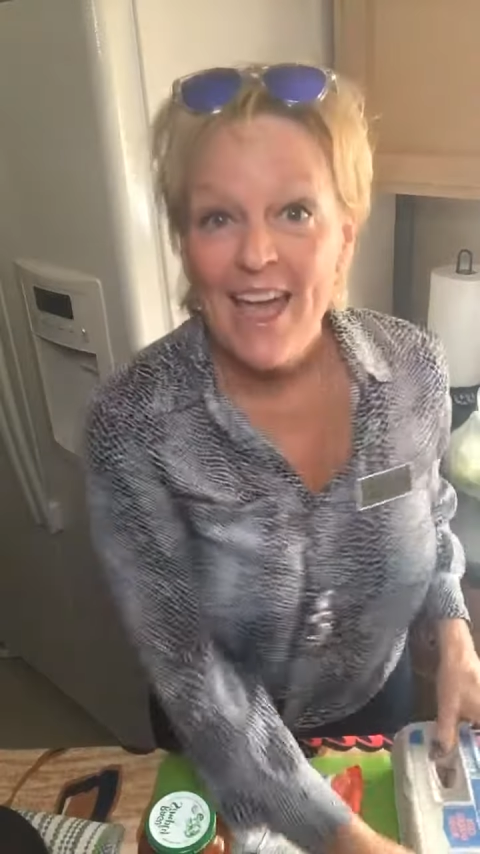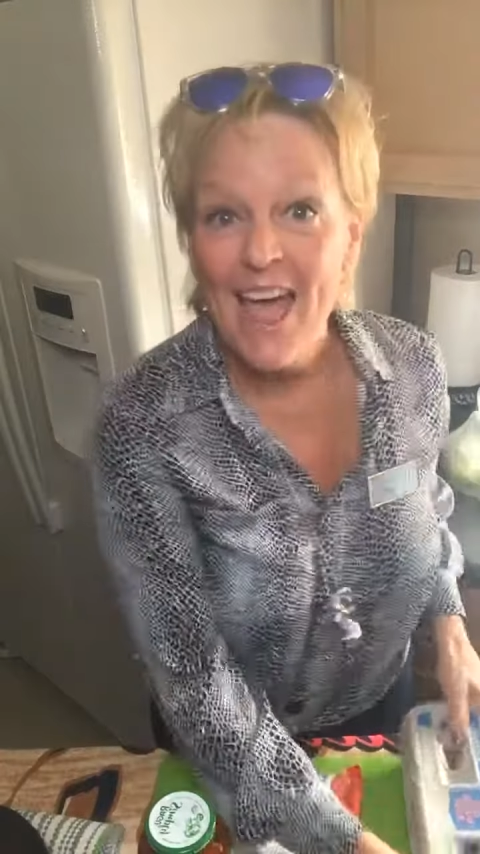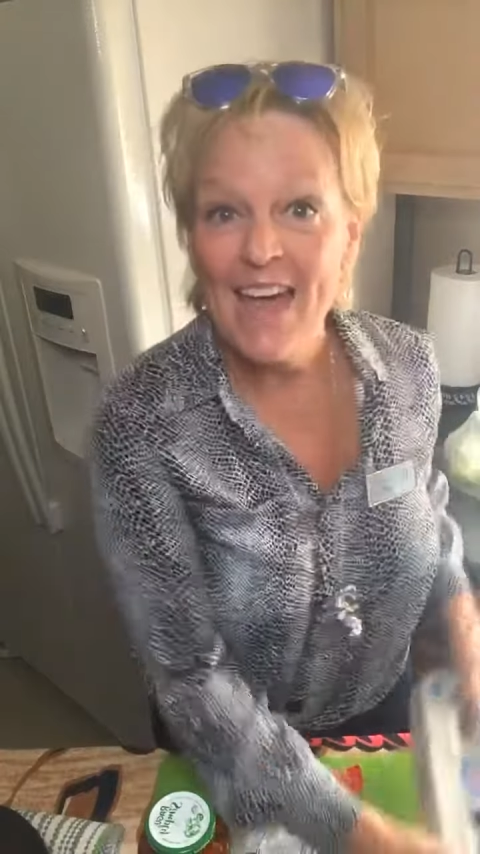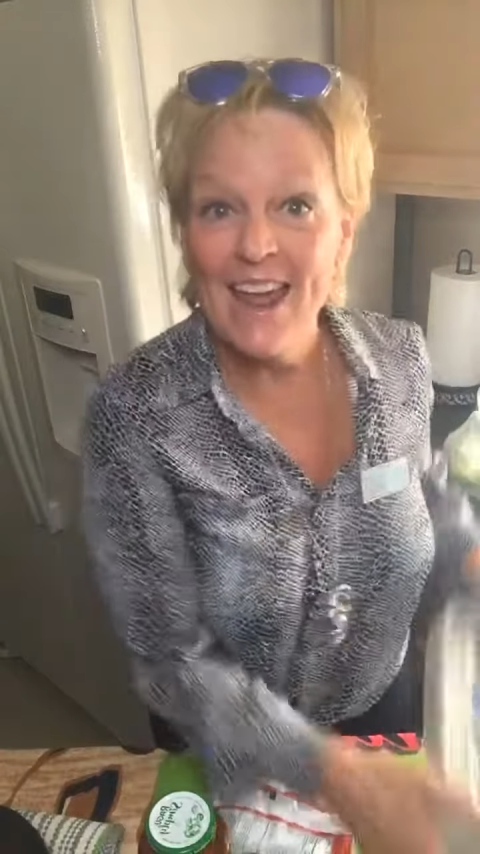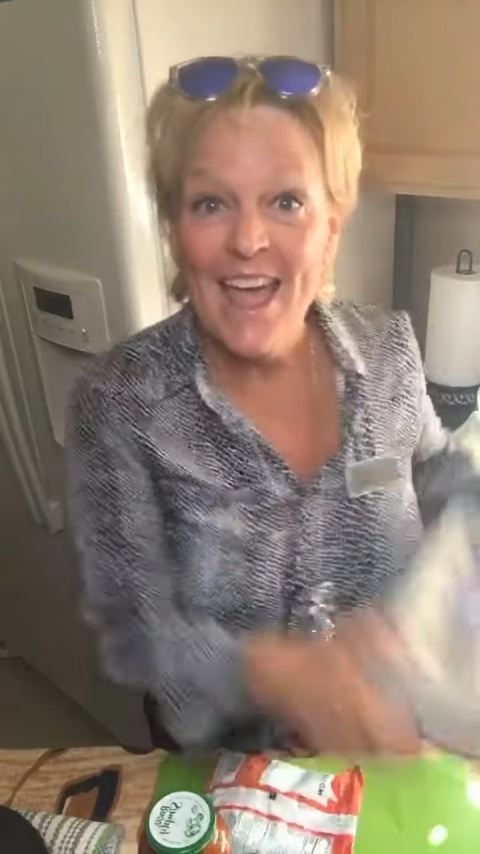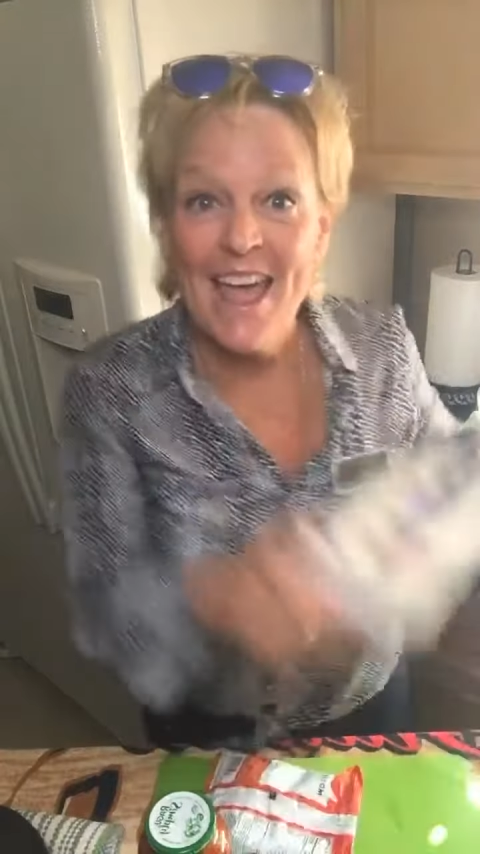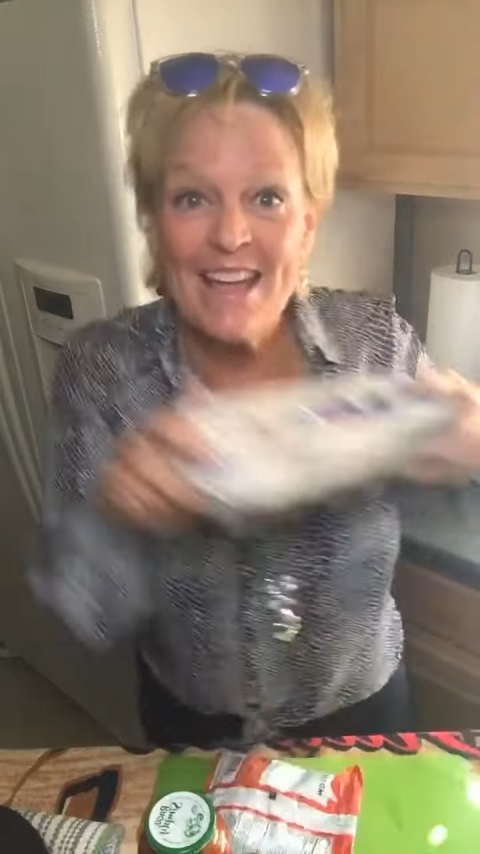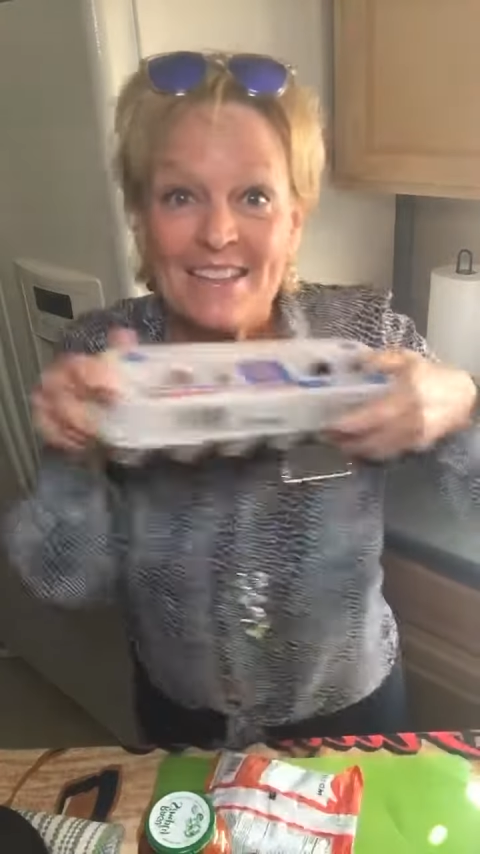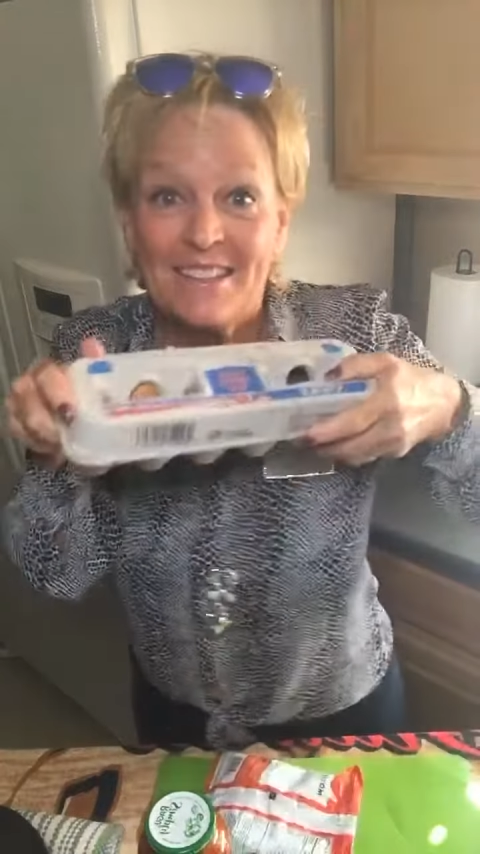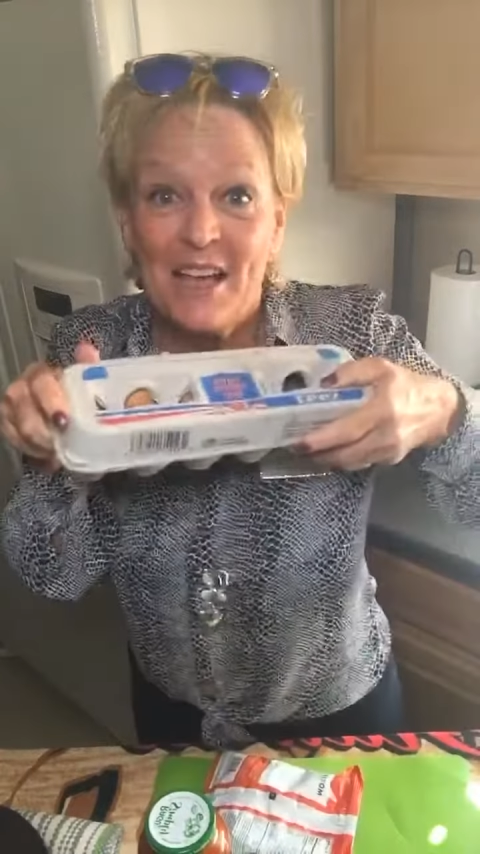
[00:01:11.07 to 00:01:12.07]
And eggs.
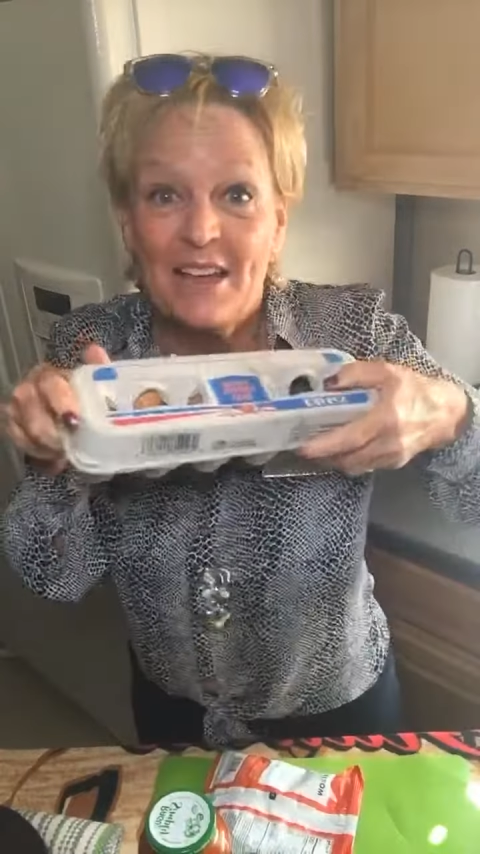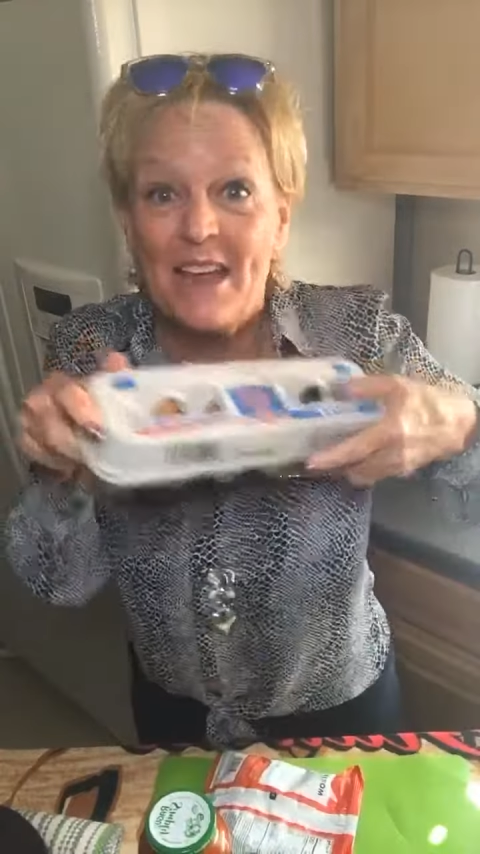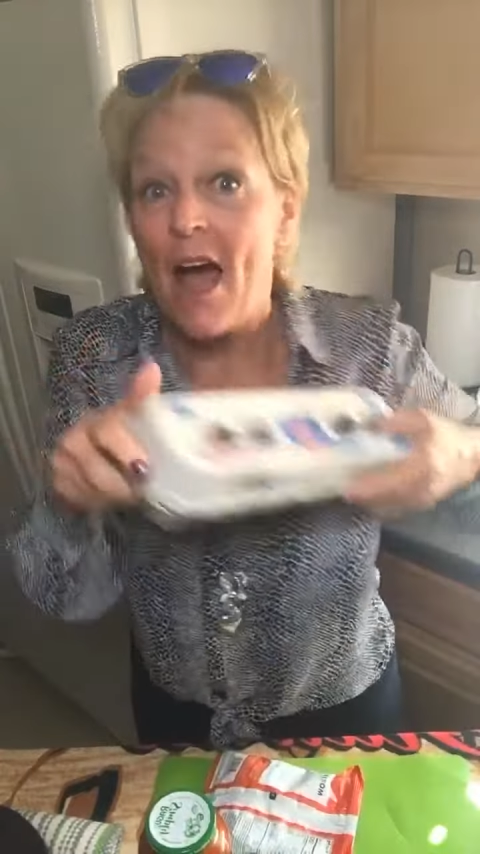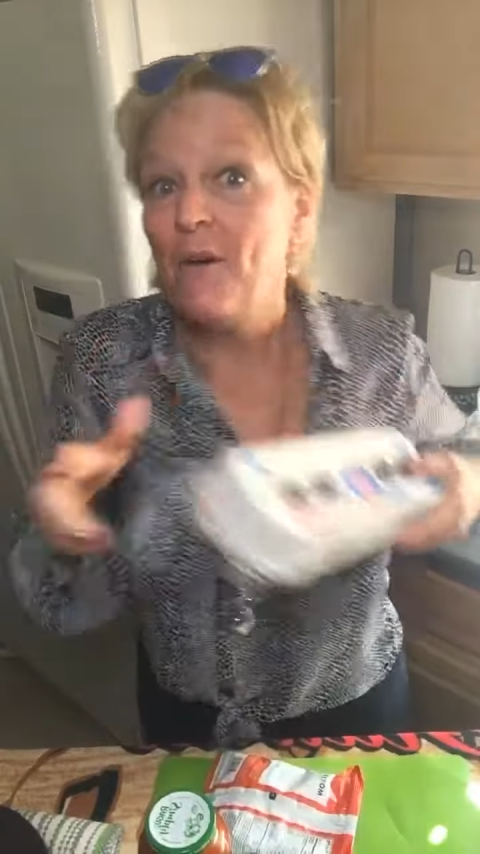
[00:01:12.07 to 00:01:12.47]
Now,